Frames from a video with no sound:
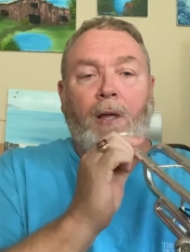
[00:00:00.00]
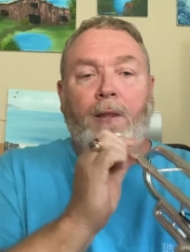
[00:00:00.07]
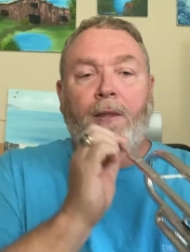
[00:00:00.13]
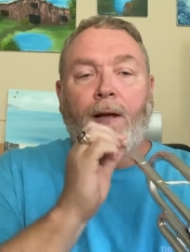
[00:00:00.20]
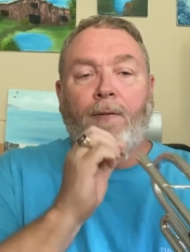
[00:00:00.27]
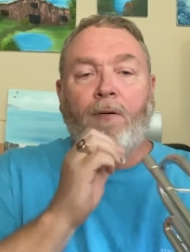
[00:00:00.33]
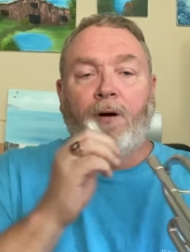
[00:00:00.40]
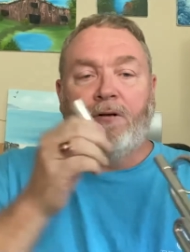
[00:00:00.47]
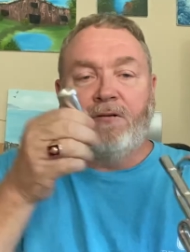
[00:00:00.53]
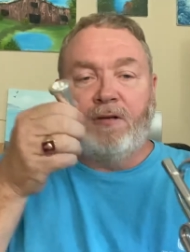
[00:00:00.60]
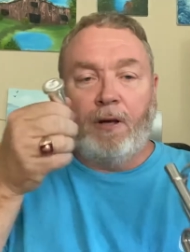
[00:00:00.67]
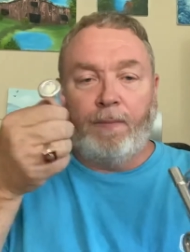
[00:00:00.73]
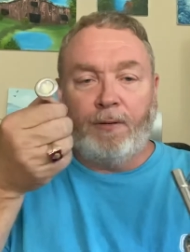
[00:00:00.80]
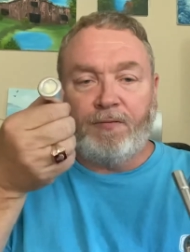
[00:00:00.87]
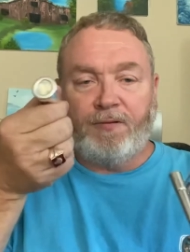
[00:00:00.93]
There was
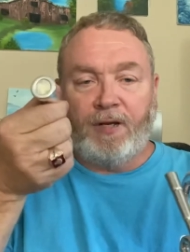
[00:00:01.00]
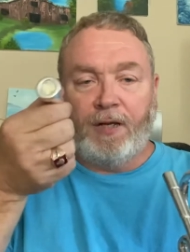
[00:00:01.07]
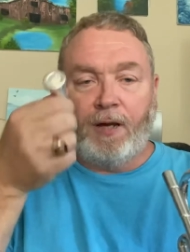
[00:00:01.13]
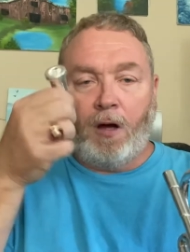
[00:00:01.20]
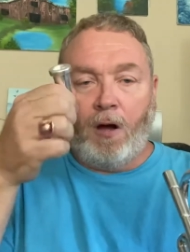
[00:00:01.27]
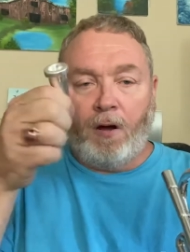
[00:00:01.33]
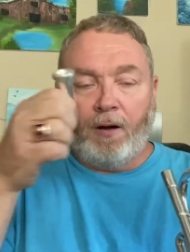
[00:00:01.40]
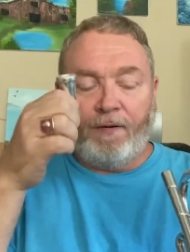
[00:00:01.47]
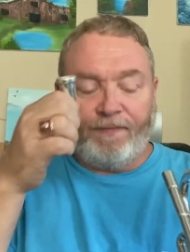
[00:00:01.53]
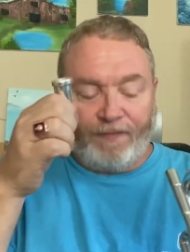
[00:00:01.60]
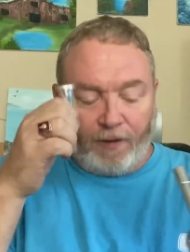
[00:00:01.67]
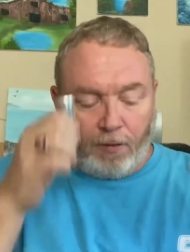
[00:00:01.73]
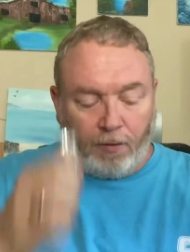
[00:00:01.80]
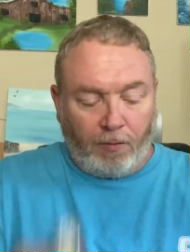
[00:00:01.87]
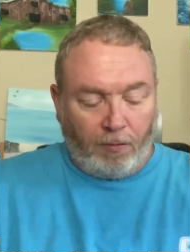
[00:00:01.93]
double C on a
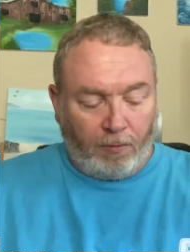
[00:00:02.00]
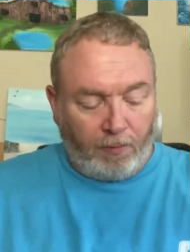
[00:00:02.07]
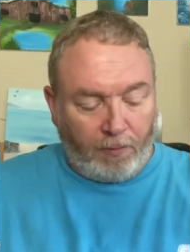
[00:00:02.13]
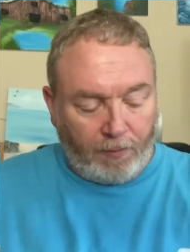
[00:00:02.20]
flugel.